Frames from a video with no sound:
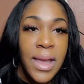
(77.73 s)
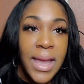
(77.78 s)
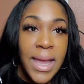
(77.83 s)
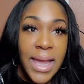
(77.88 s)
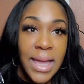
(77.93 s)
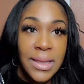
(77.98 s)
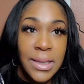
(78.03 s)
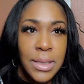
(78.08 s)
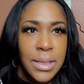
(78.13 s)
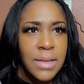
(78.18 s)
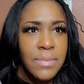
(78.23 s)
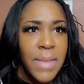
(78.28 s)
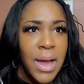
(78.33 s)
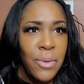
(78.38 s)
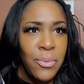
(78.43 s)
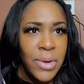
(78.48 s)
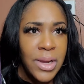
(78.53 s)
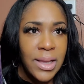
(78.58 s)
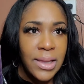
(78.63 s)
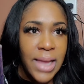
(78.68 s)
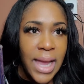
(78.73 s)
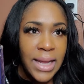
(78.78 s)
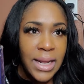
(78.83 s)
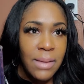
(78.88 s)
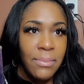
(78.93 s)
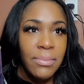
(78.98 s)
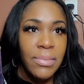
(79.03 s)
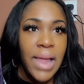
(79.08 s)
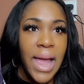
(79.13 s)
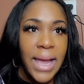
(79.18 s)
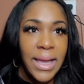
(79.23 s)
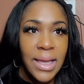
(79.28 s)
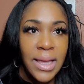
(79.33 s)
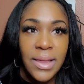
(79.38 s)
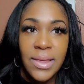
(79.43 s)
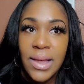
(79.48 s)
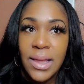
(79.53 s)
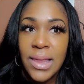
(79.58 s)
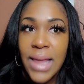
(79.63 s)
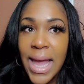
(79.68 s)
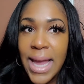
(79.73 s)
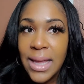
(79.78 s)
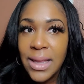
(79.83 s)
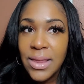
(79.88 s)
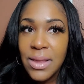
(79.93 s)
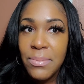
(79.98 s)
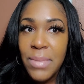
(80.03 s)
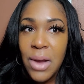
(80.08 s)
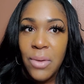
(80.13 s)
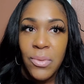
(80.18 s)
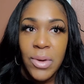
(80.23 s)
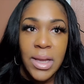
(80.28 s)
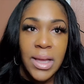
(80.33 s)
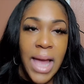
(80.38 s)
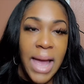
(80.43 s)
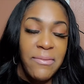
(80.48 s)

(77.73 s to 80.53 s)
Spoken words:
And this is my ring light. I'm liking the light that my ring,